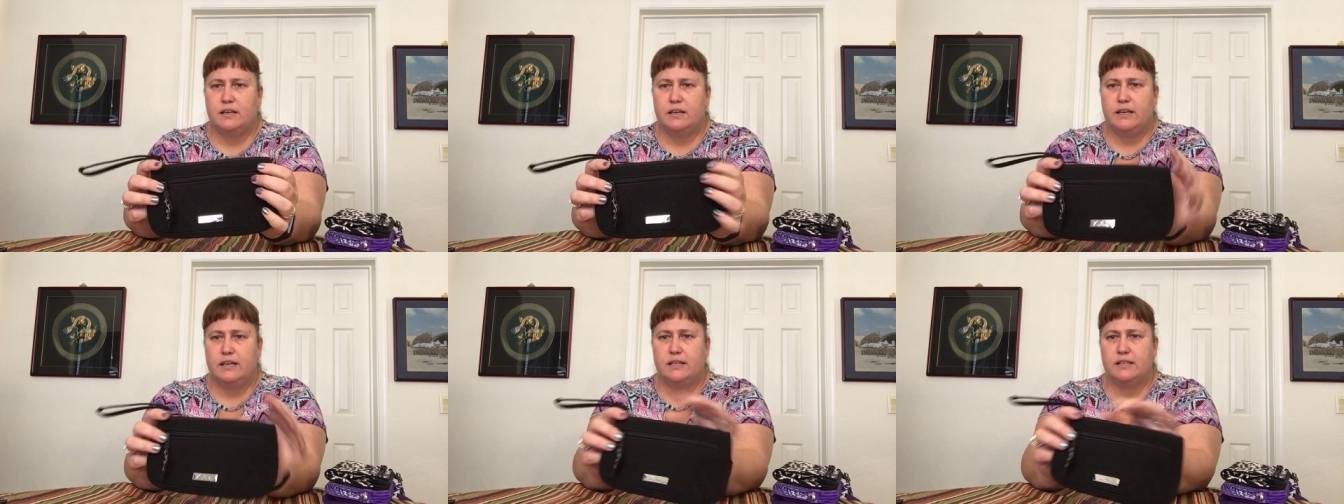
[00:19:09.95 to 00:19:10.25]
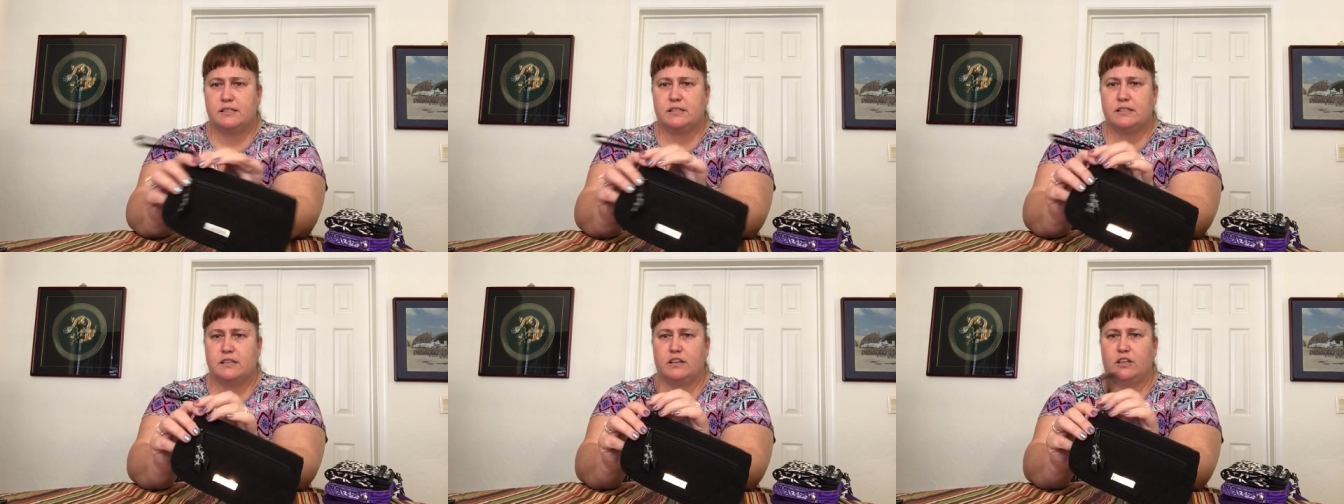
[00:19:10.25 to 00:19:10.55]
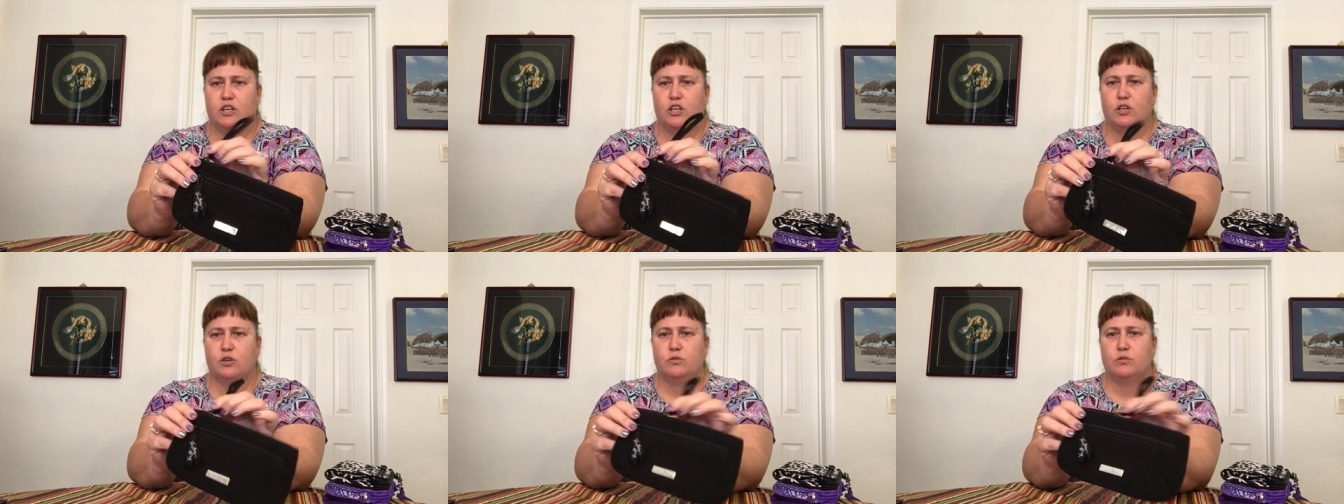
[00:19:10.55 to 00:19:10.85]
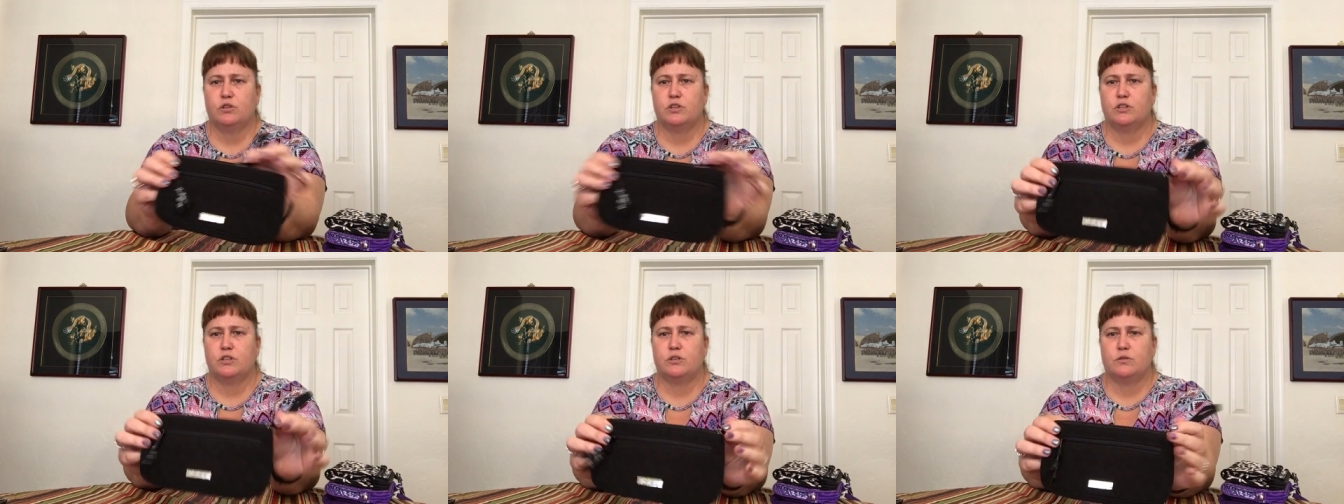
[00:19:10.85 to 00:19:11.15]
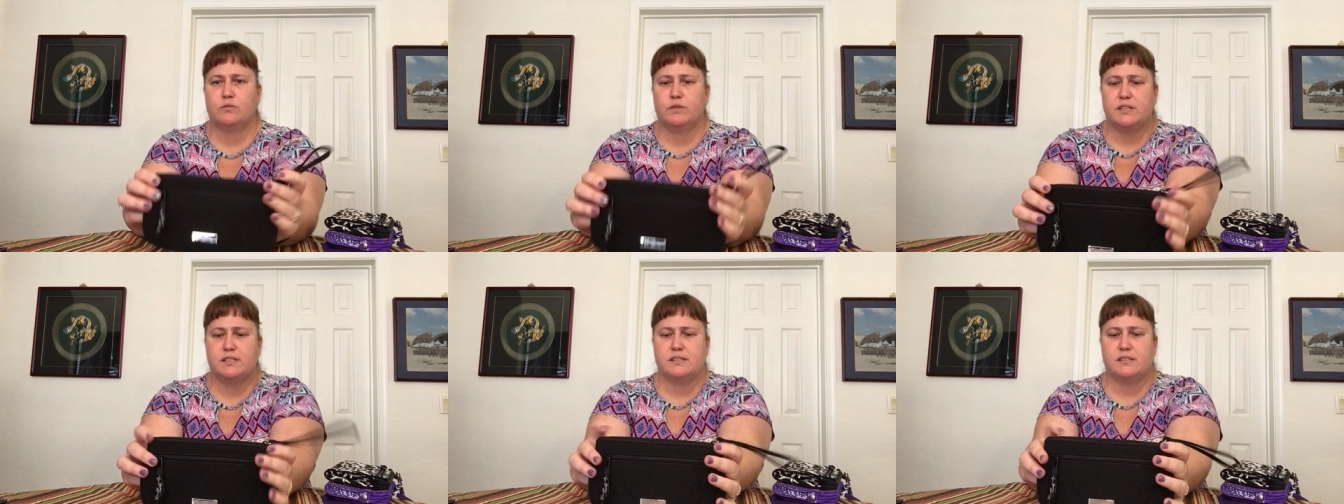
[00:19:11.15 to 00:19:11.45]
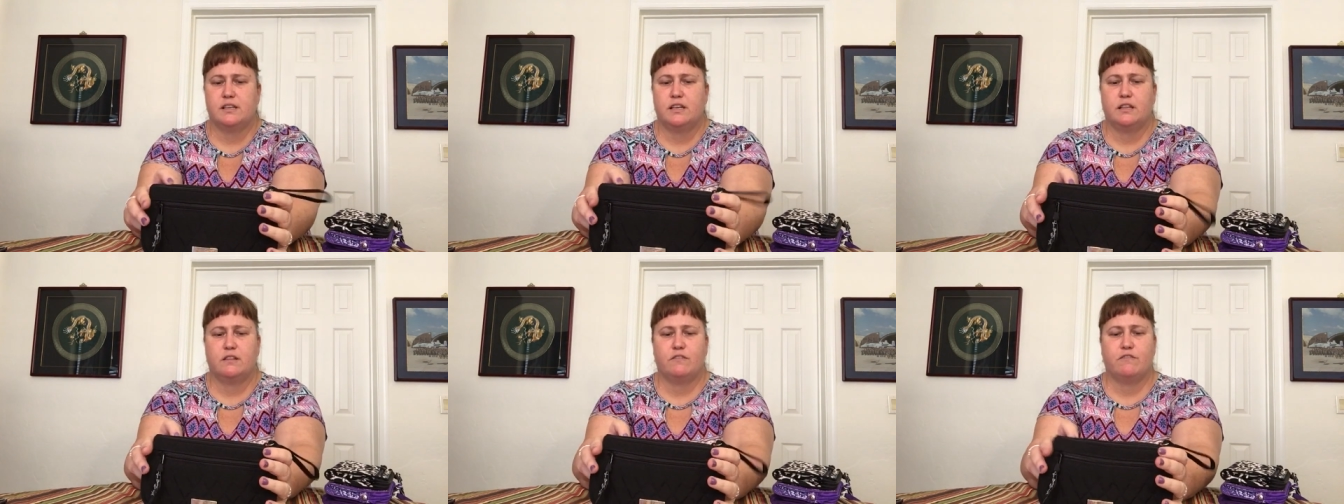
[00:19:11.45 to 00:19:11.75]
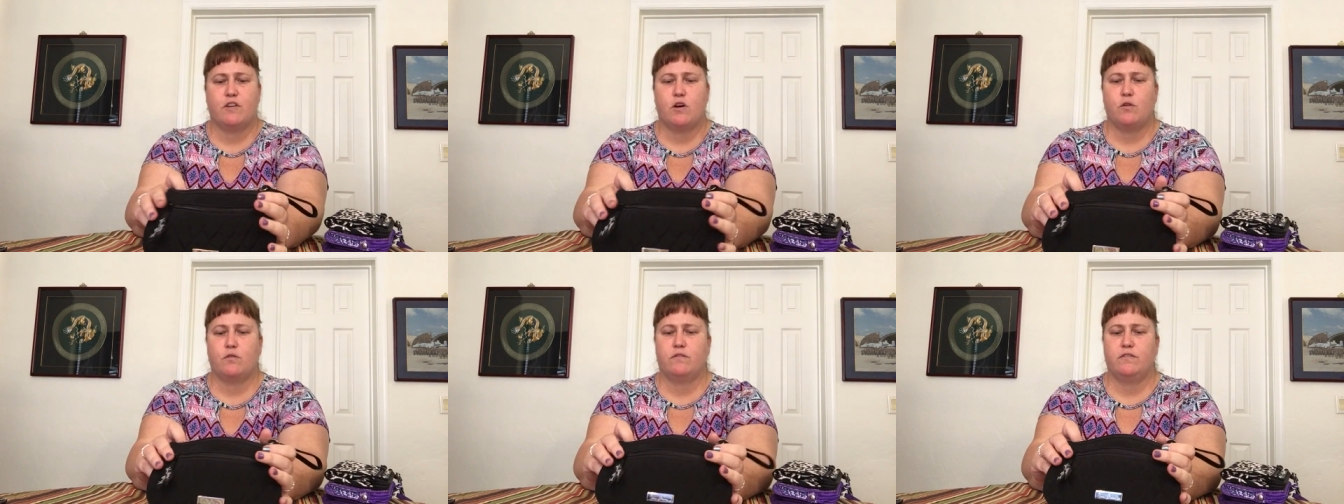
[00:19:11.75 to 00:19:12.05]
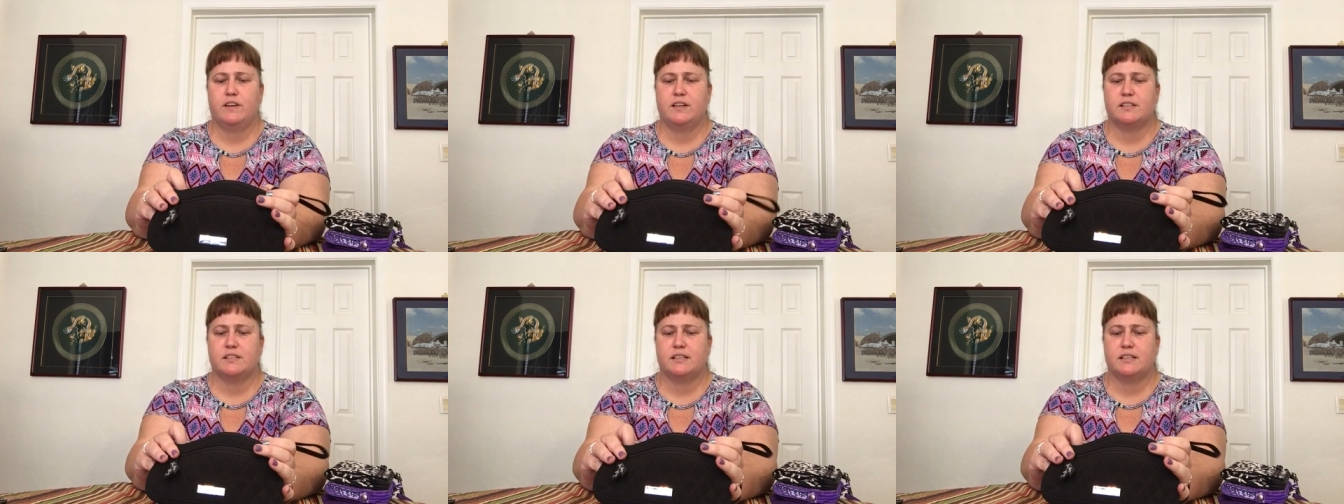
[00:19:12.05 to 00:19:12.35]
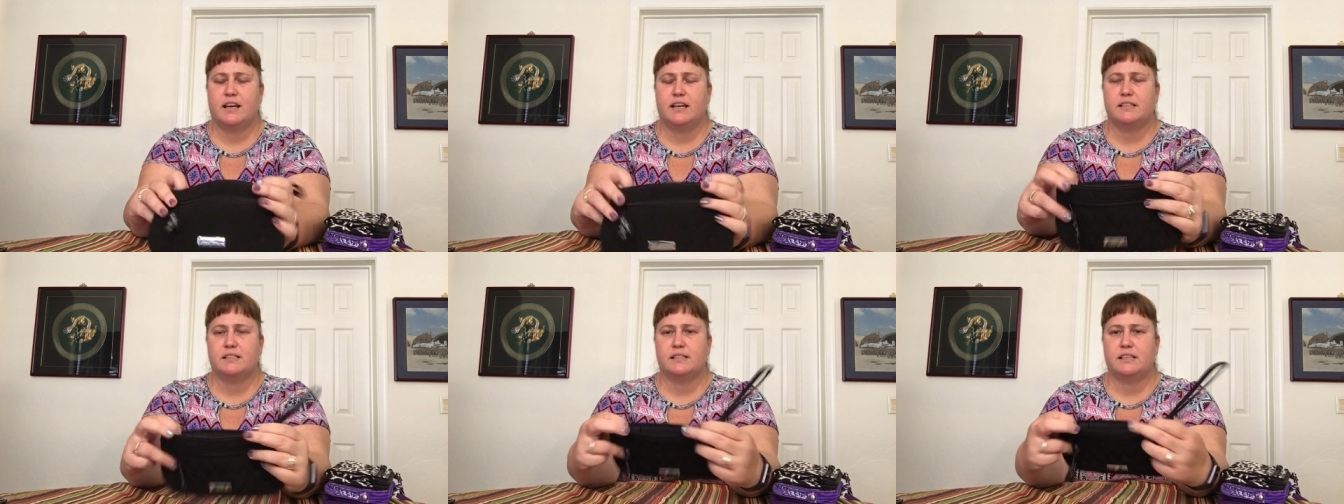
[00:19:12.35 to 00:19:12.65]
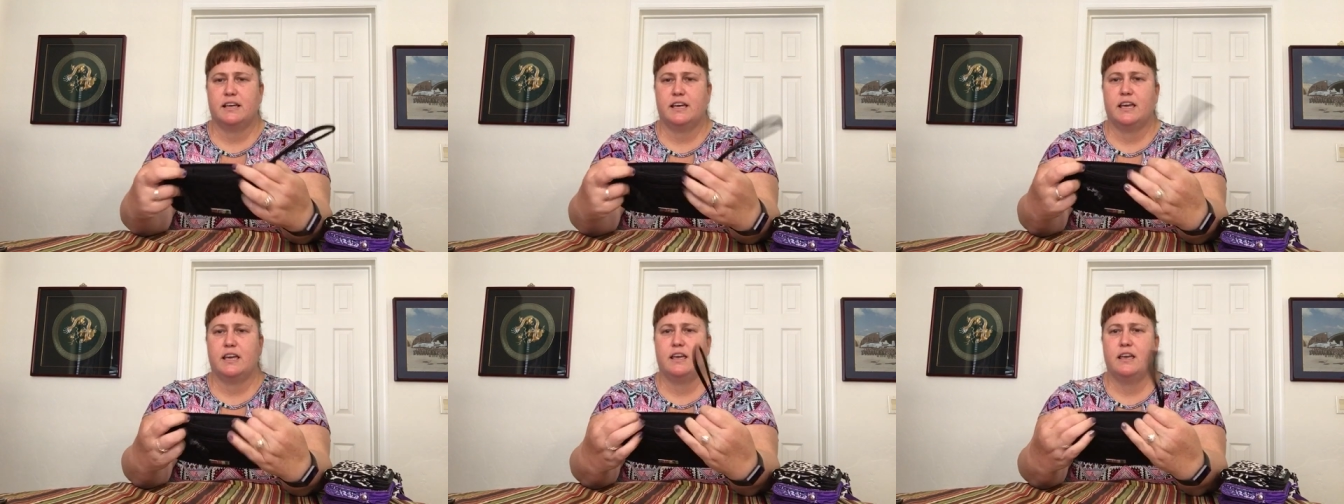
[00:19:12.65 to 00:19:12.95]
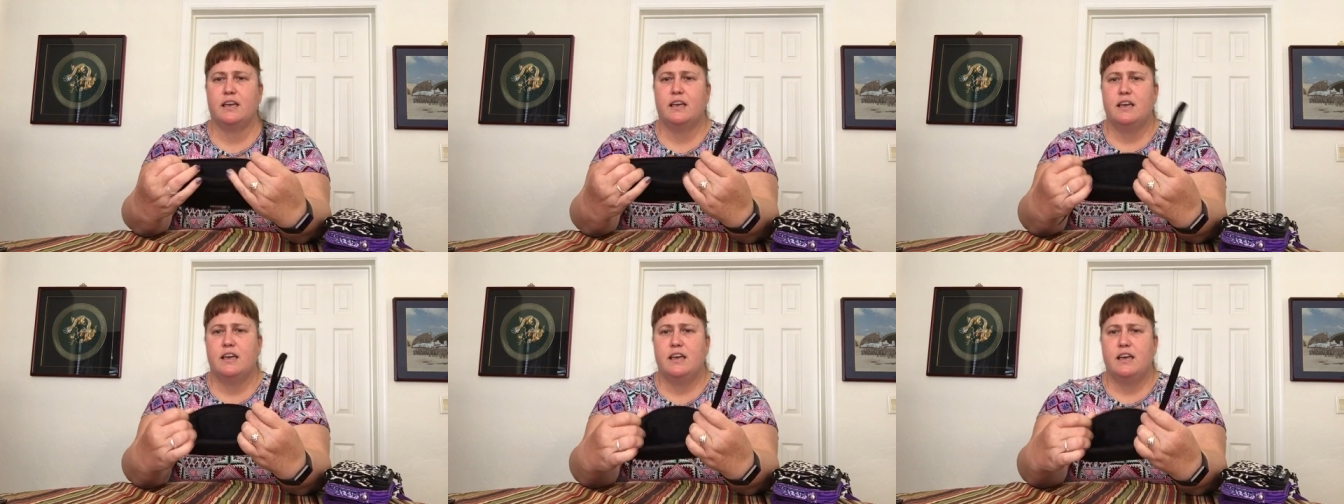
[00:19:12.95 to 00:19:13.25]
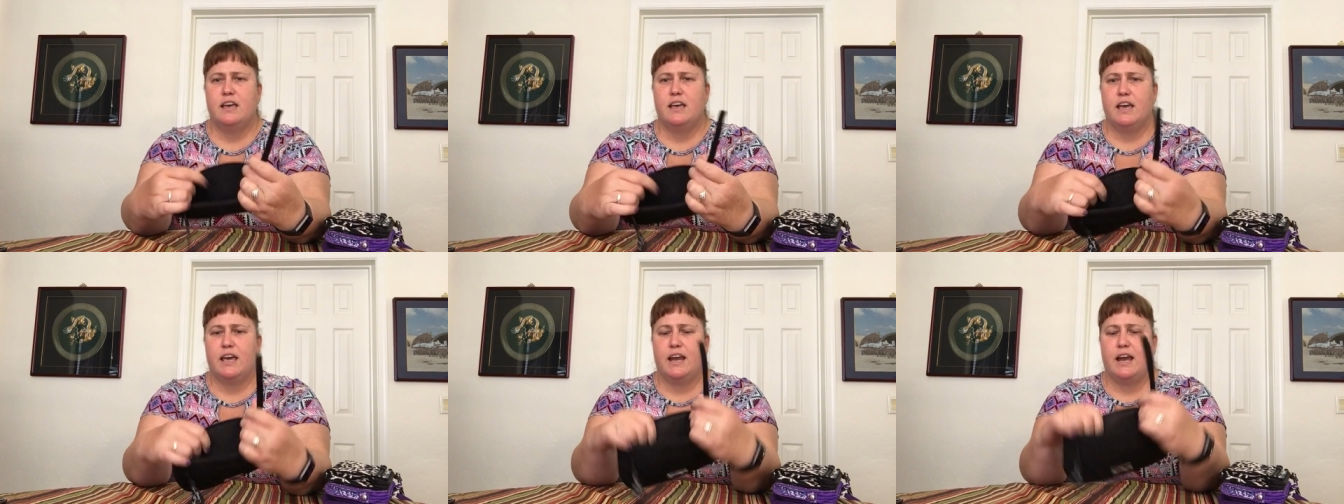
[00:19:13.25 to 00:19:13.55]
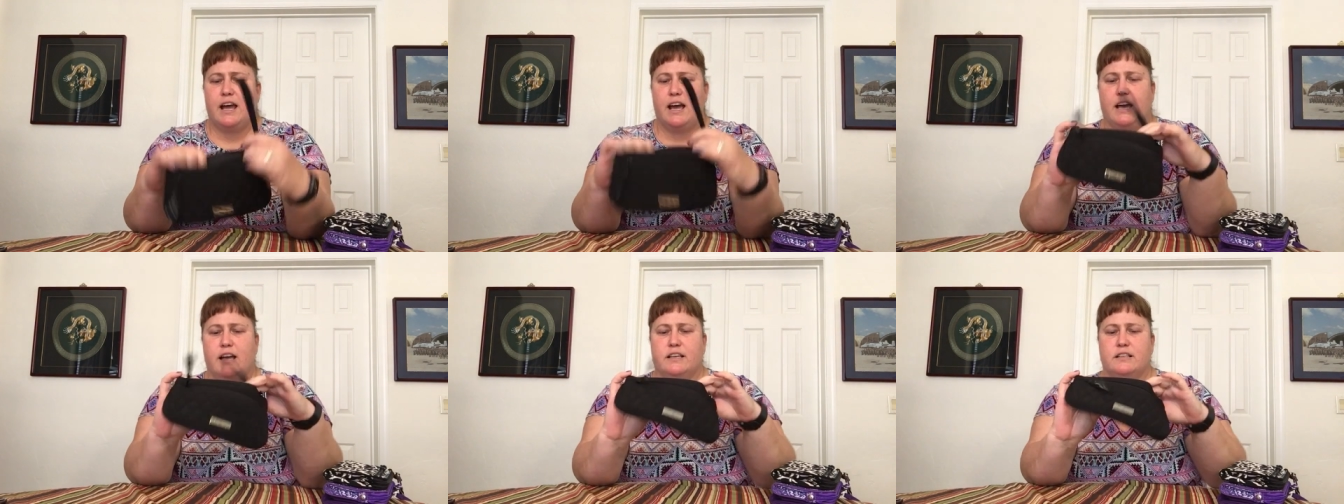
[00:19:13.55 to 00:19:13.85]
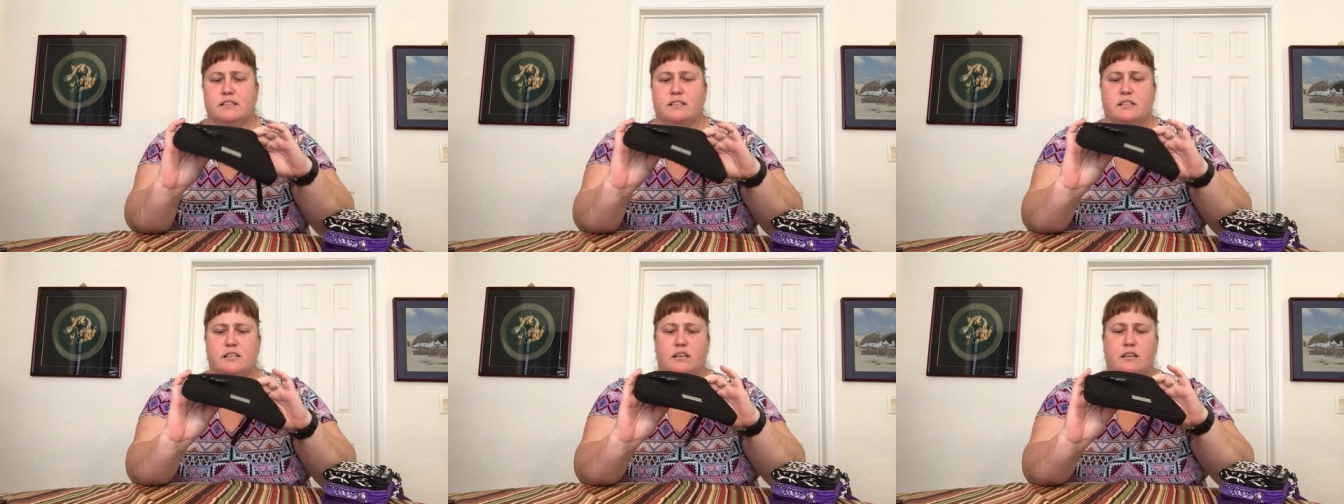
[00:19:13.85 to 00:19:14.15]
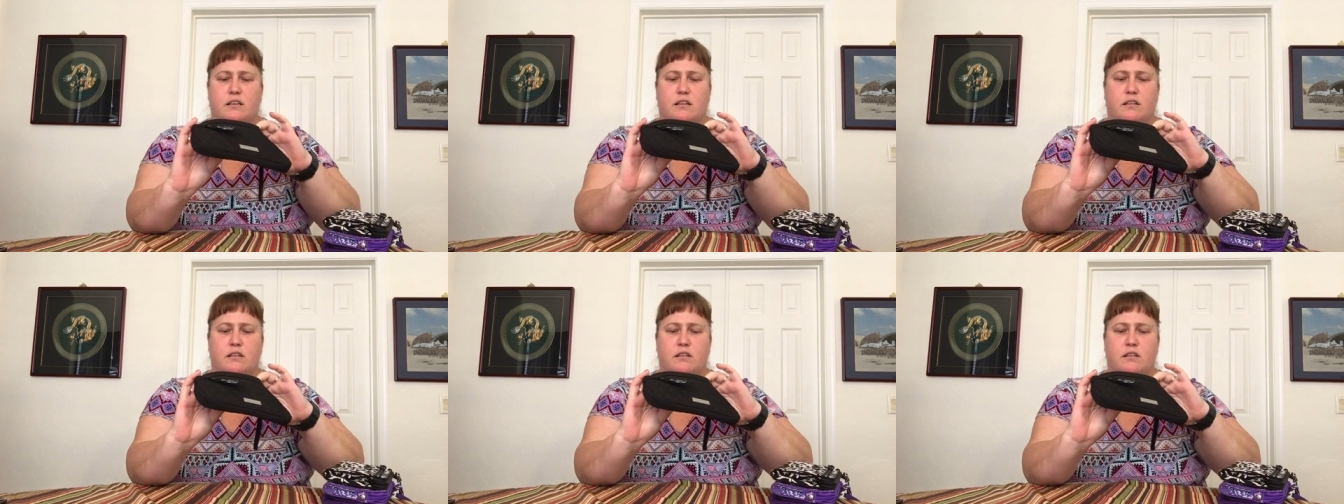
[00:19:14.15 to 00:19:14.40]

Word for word: It's a cute little wristlet. Phone fits nicely. It has